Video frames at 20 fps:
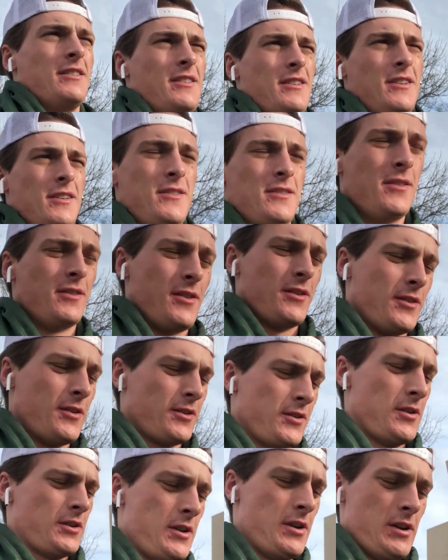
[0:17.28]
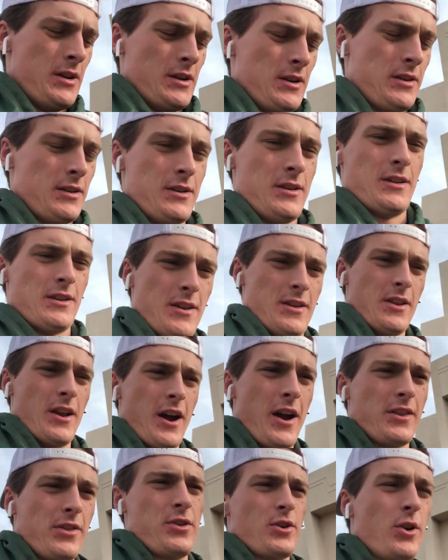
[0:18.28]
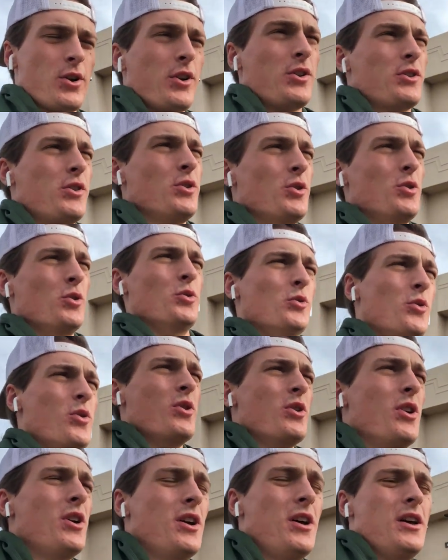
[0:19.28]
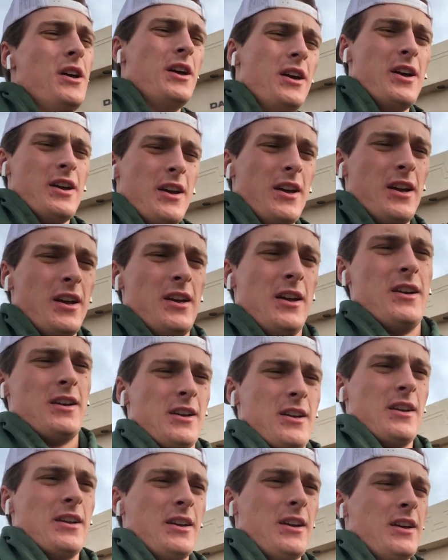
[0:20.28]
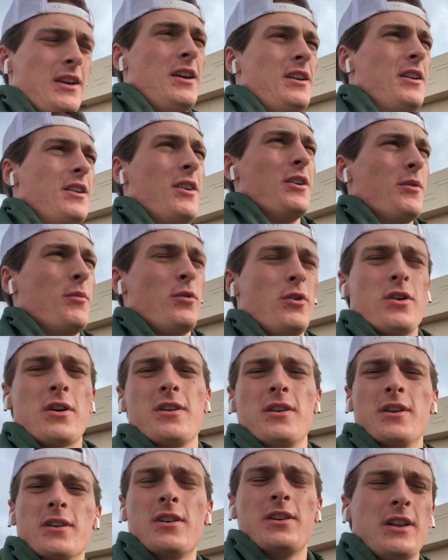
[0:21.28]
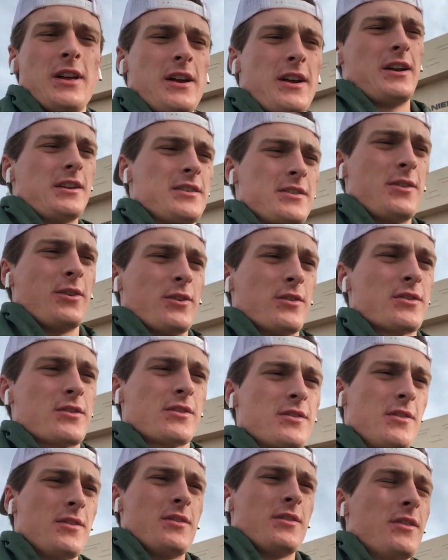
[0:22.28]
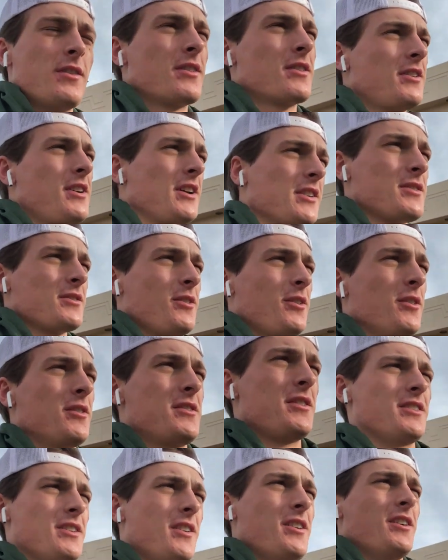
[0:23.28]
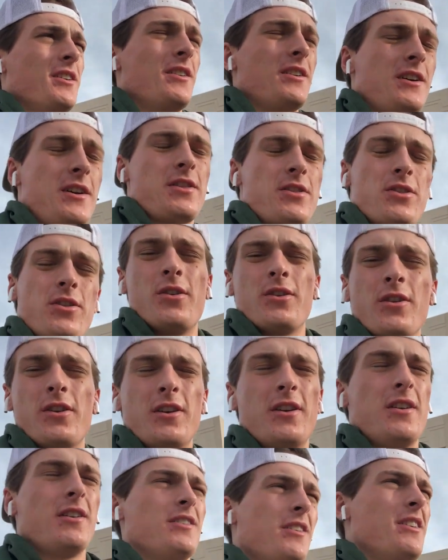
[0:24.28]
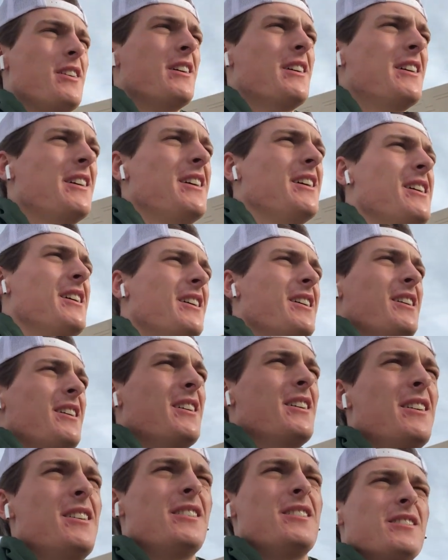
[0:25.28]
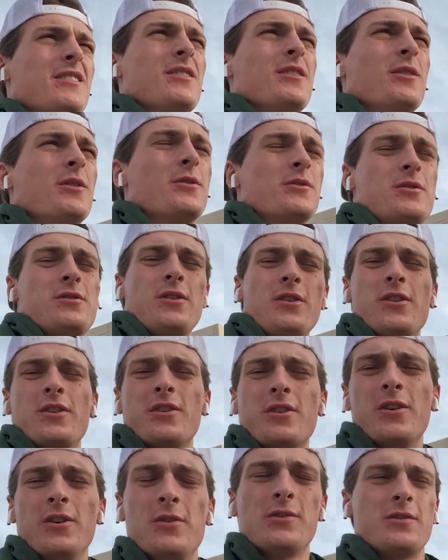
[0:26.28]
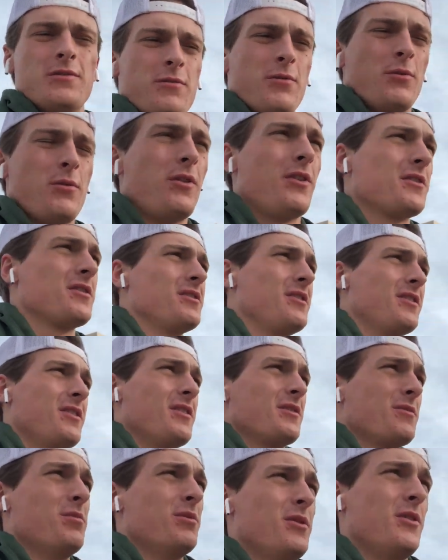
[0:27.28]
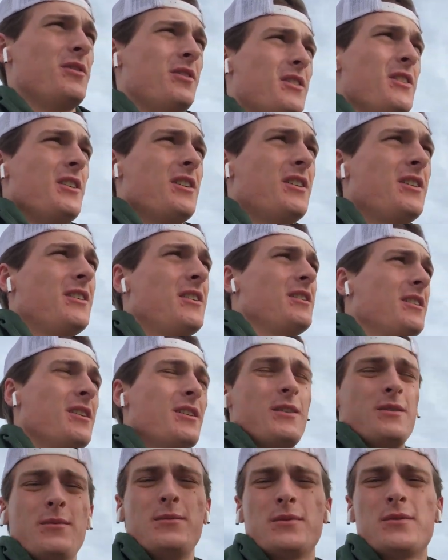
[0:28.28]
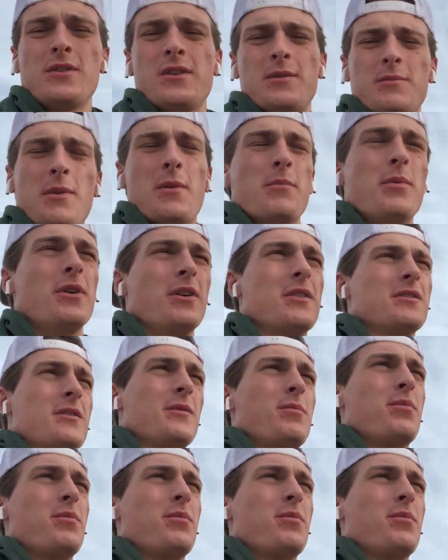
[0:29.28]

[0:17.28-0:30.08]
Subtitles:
It's 9:32, and I'm walking to class. Class starts at 9:30. So sorry, coach, if you're watching this, but I'm trying my best, I